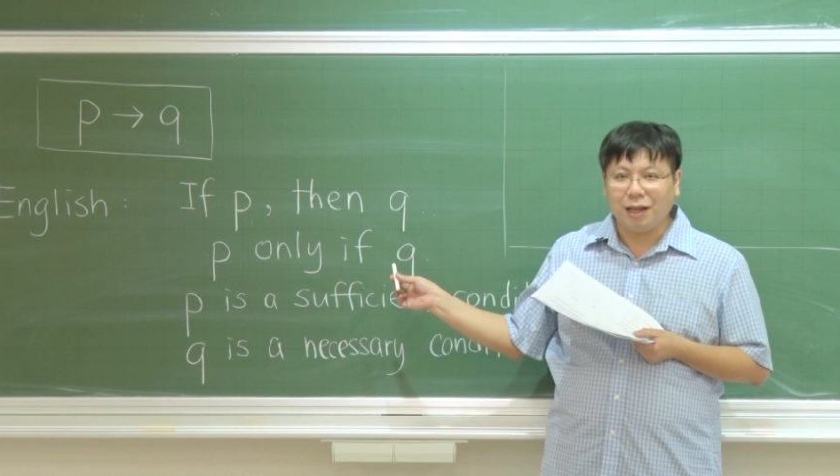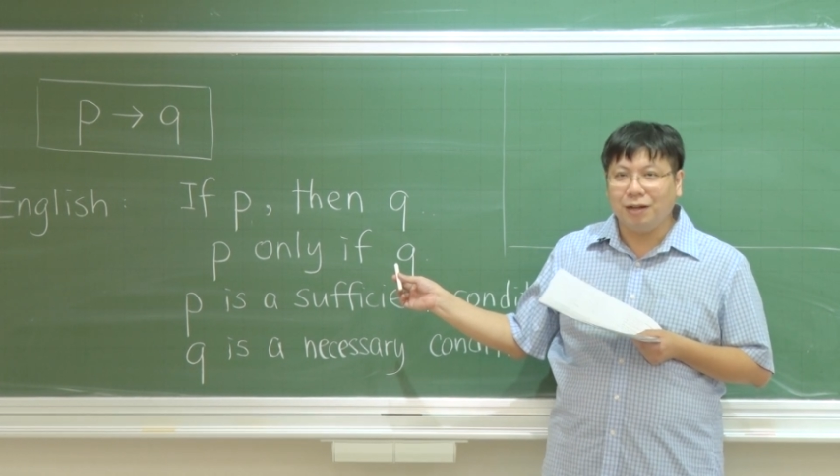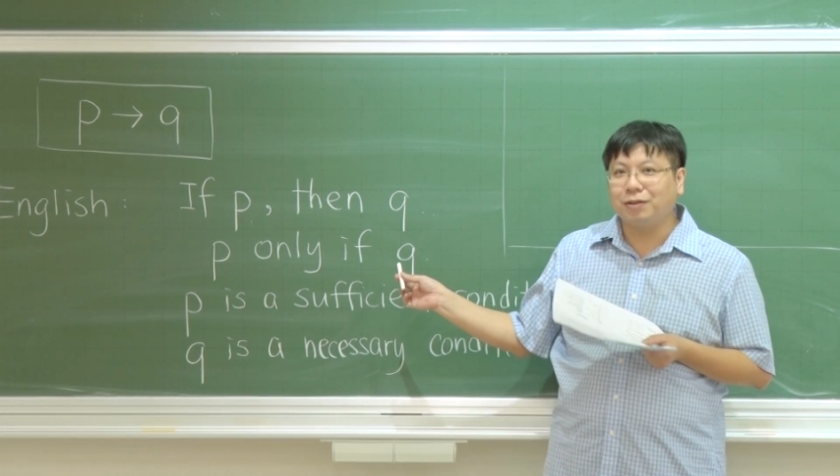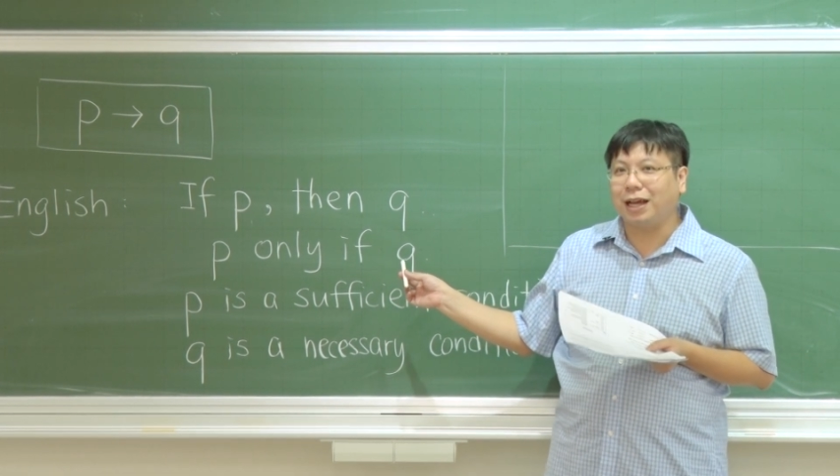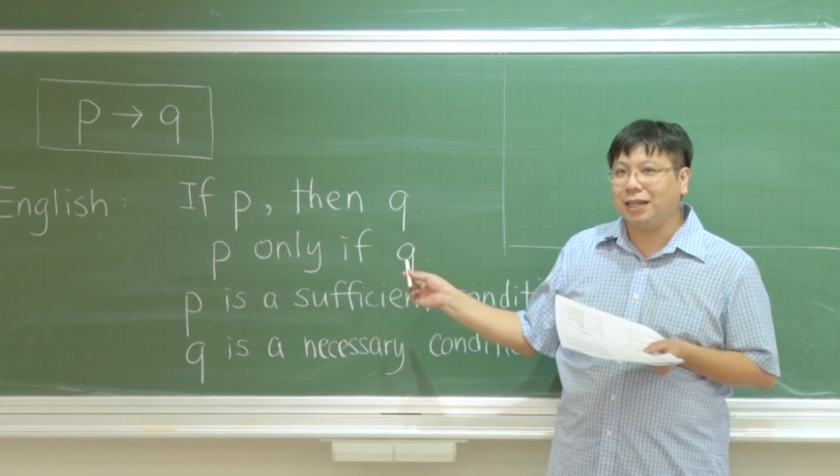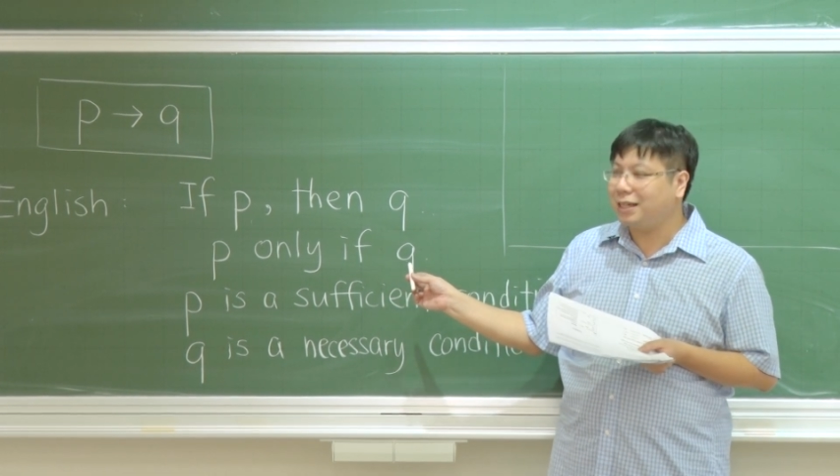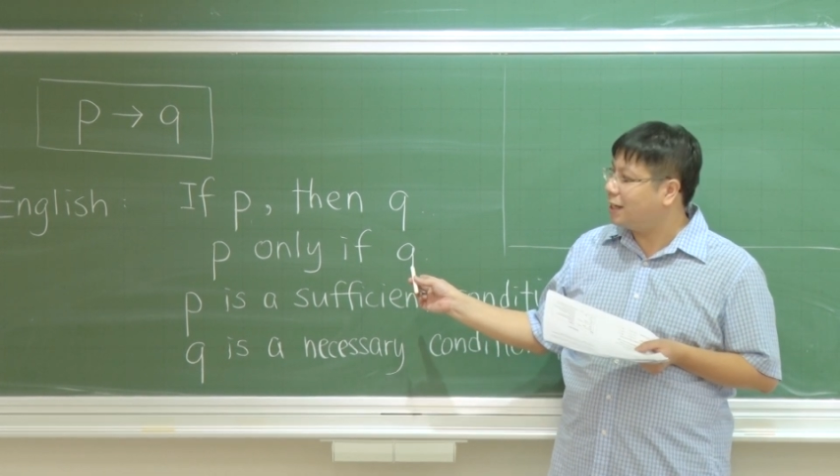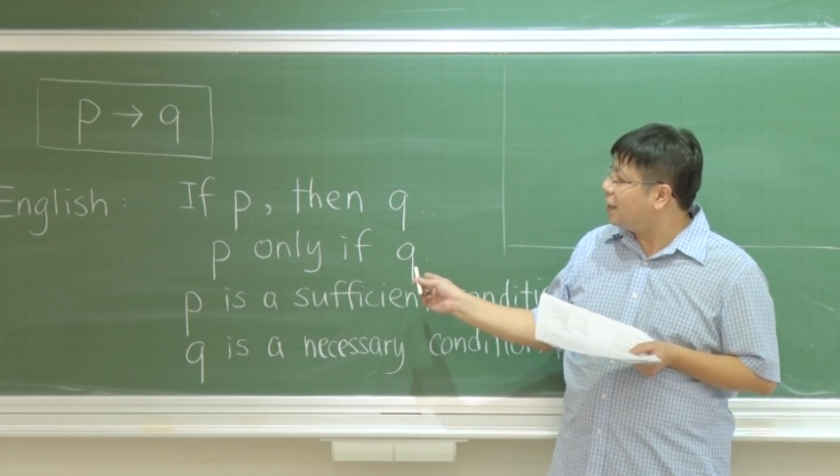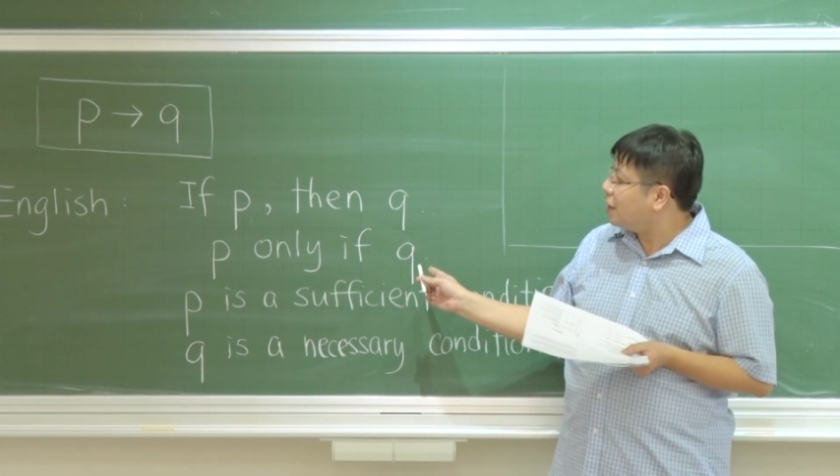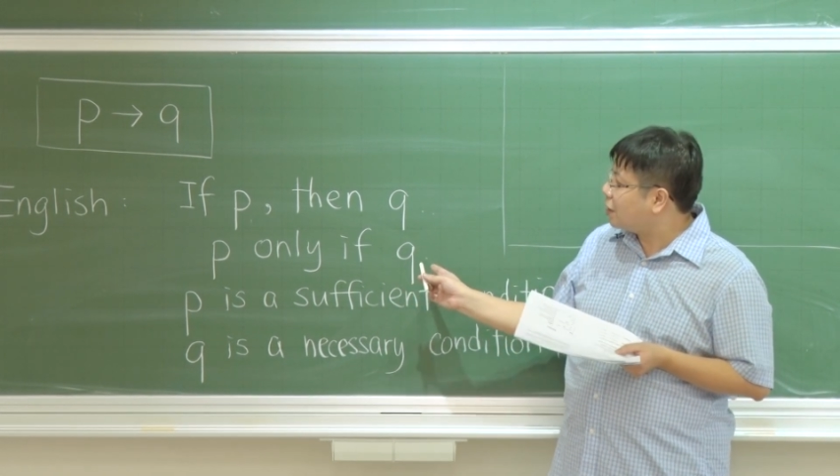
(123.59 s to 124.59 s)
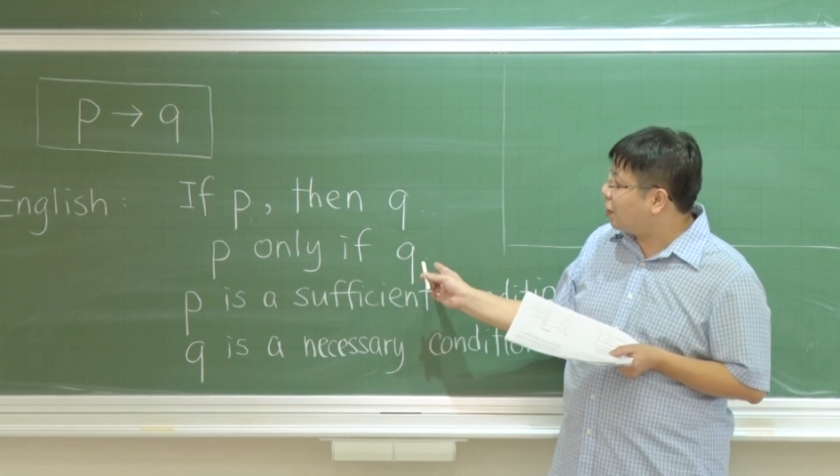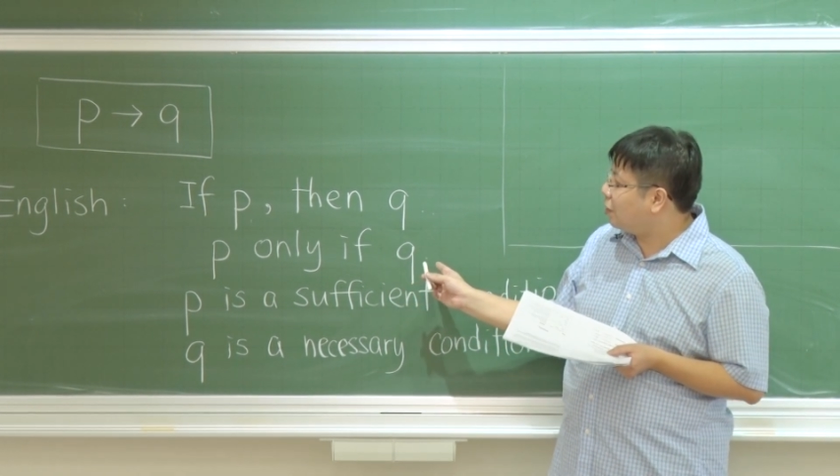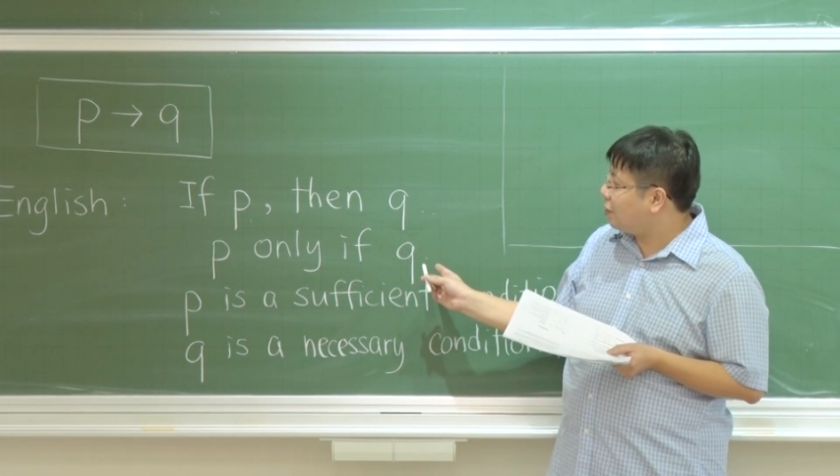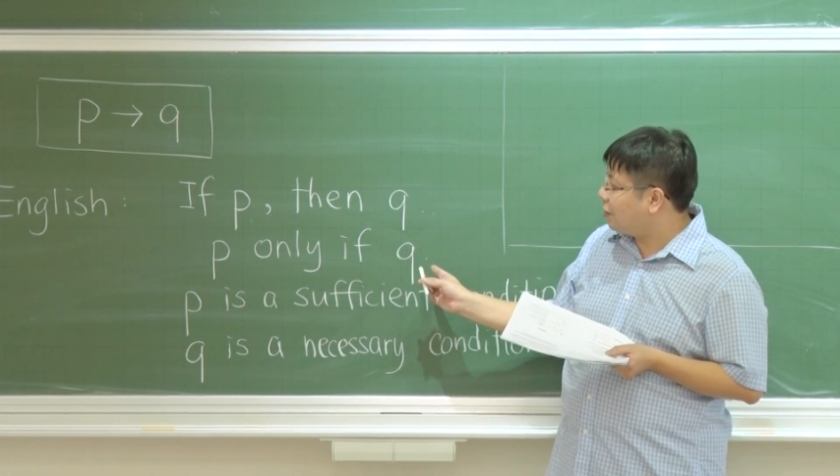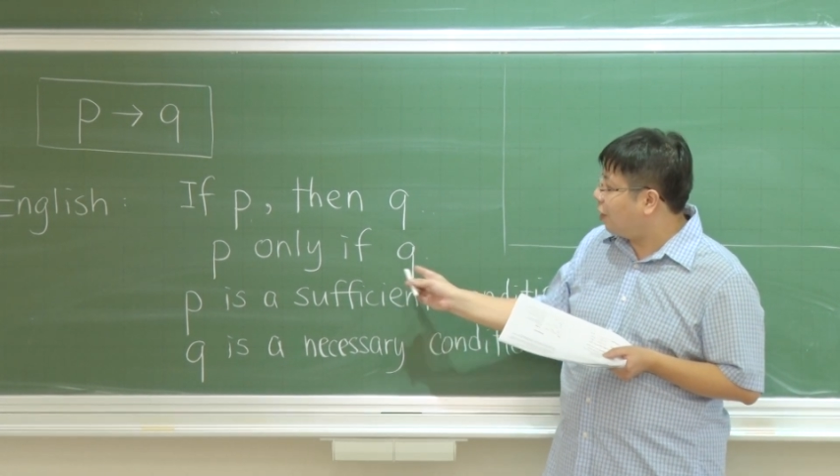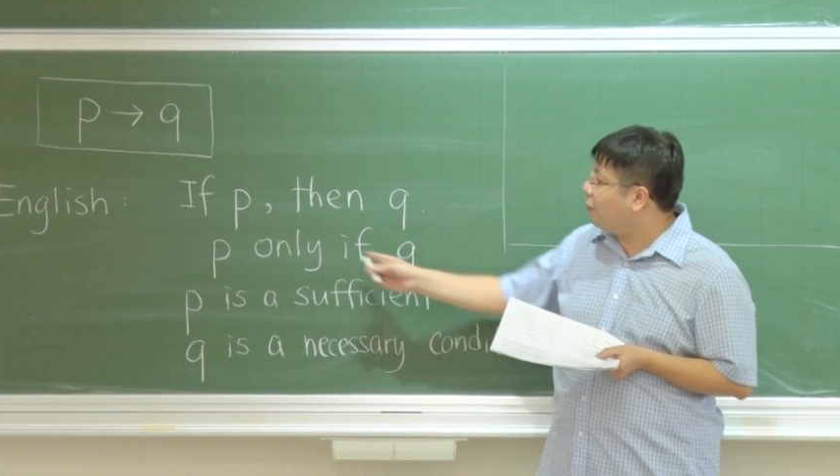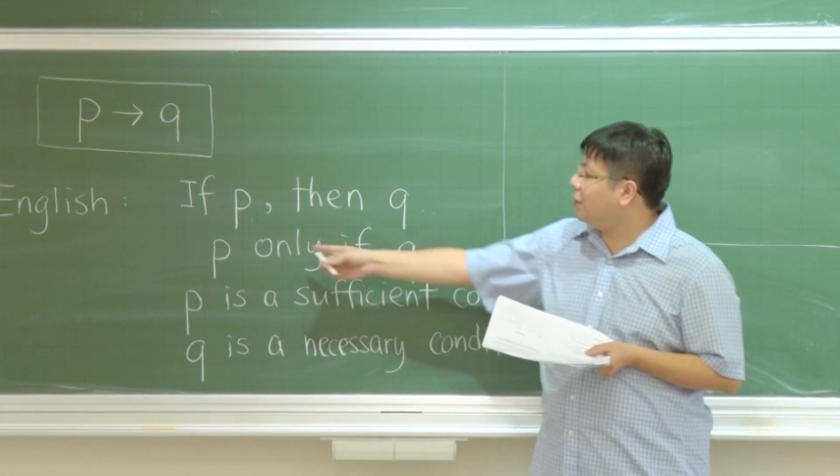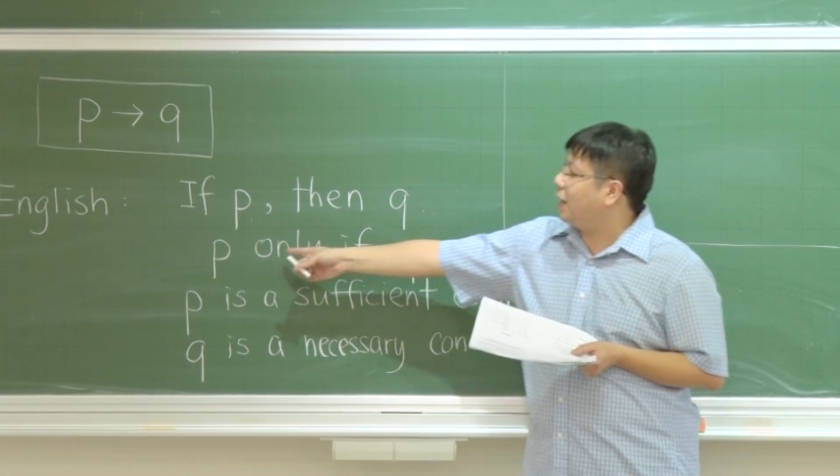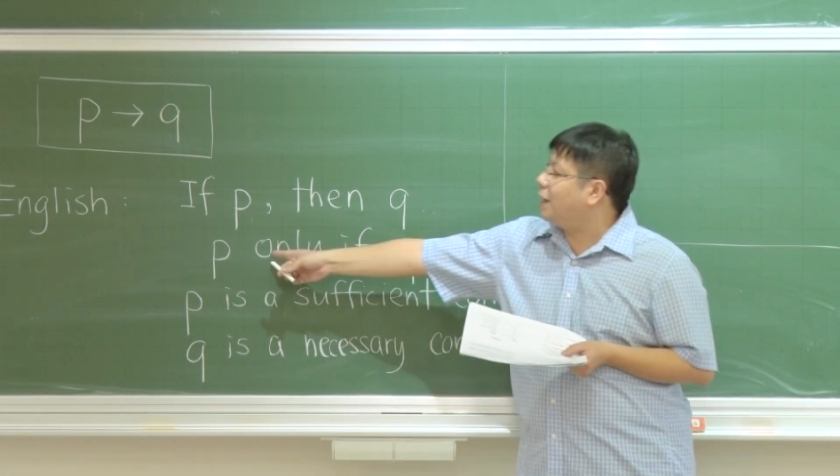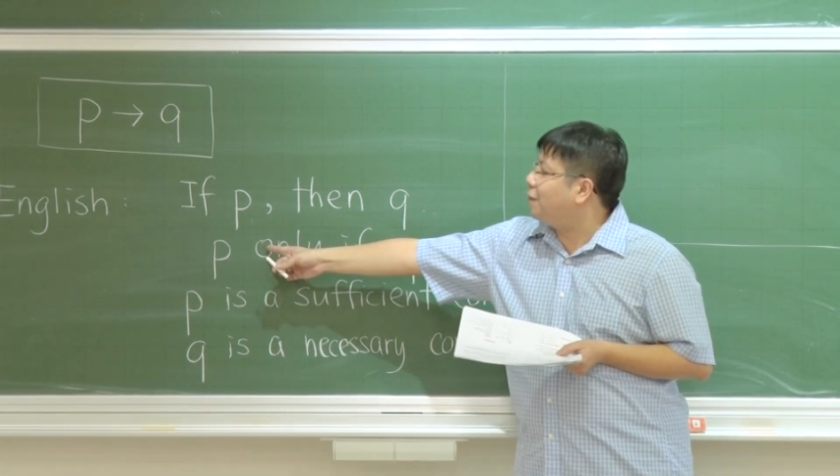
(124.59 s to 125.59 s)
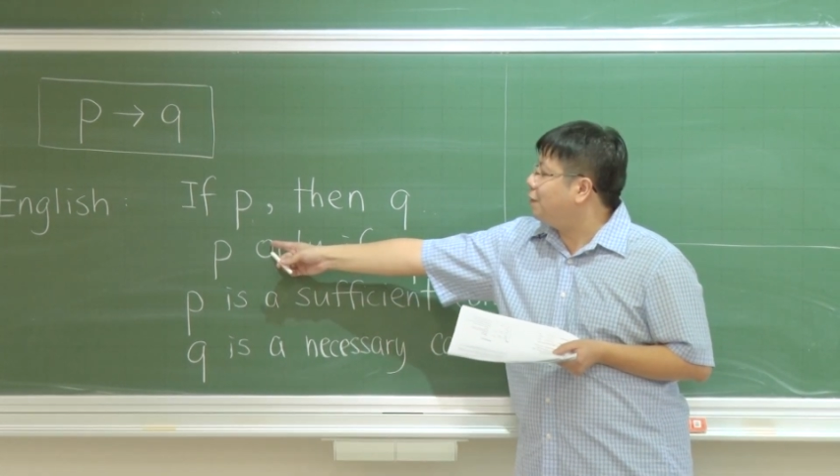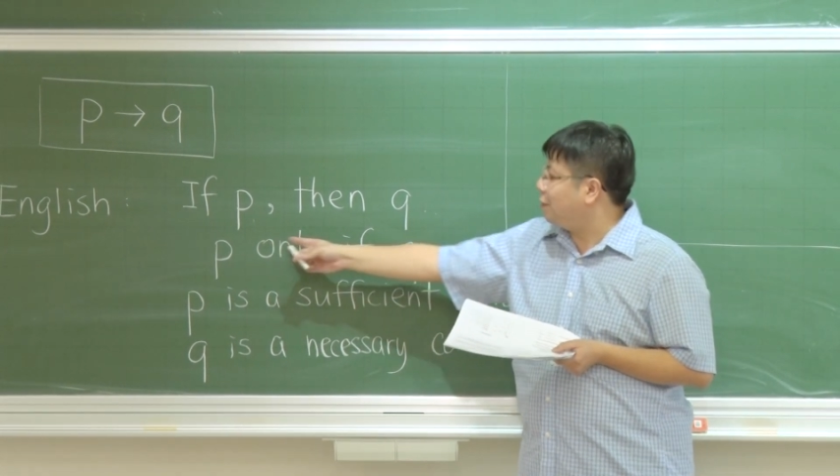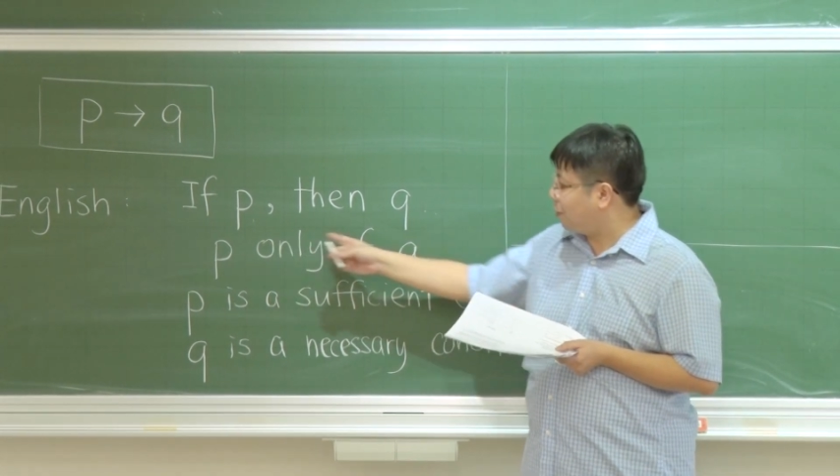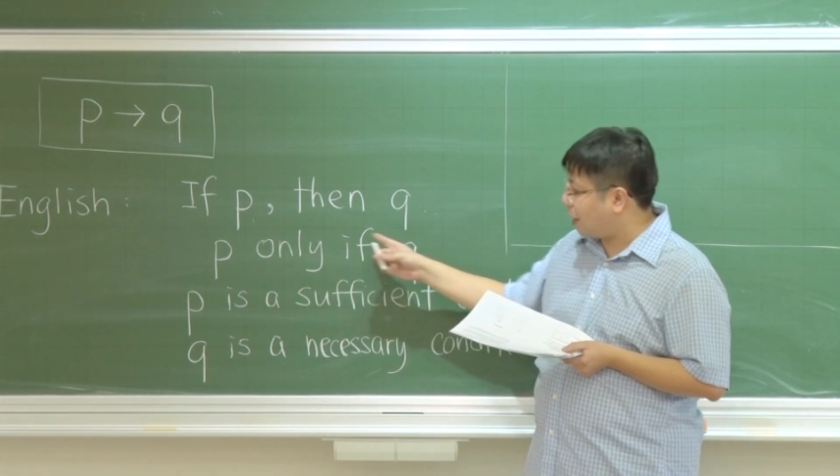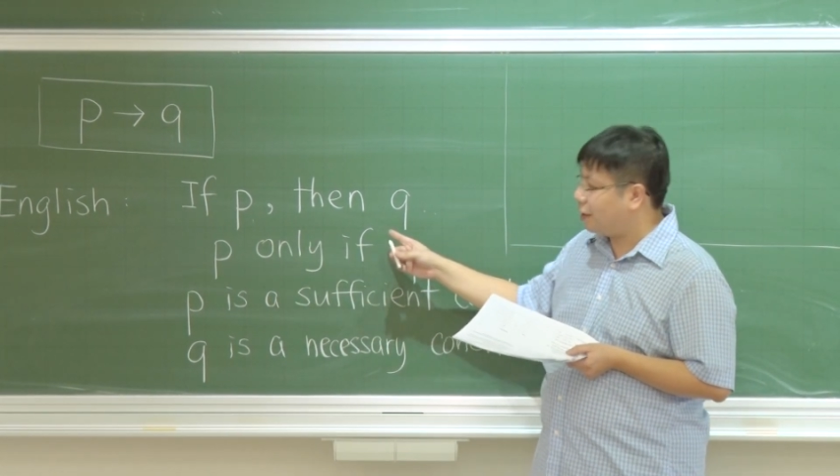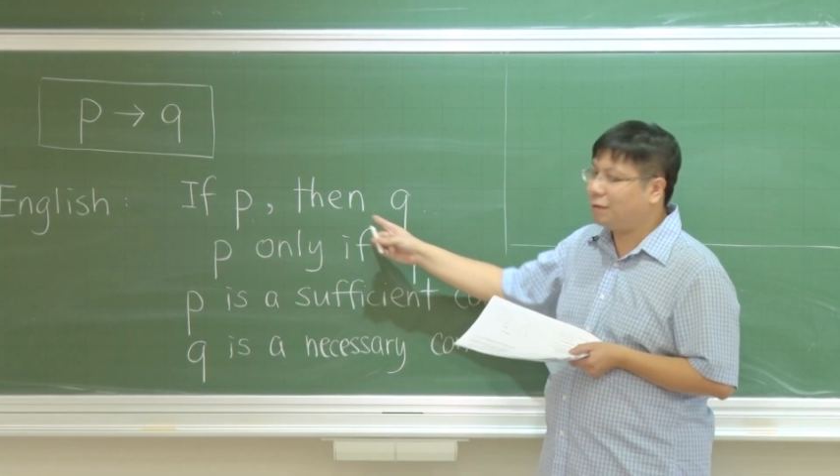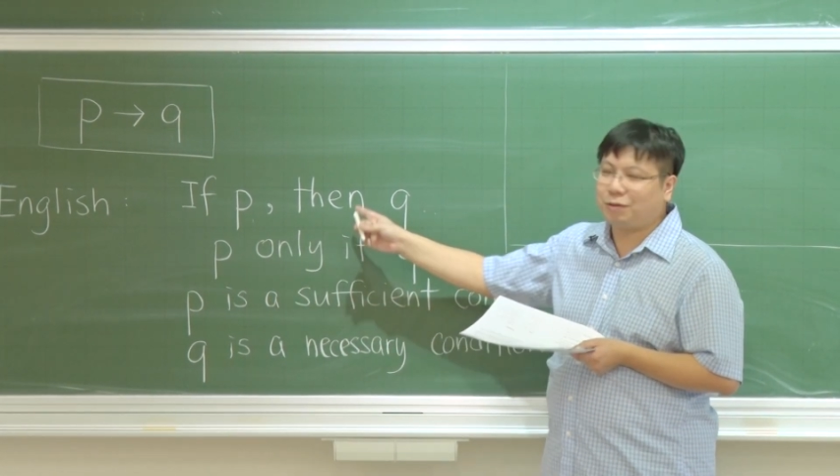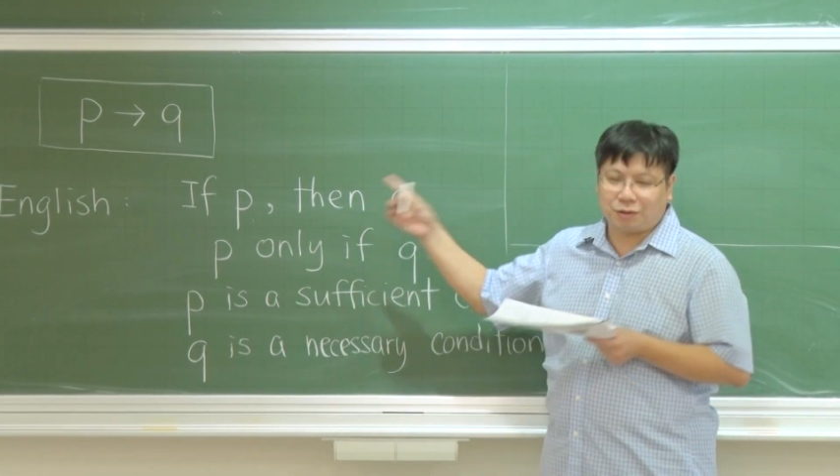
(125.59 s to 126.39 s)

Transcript: Okay, so only if you can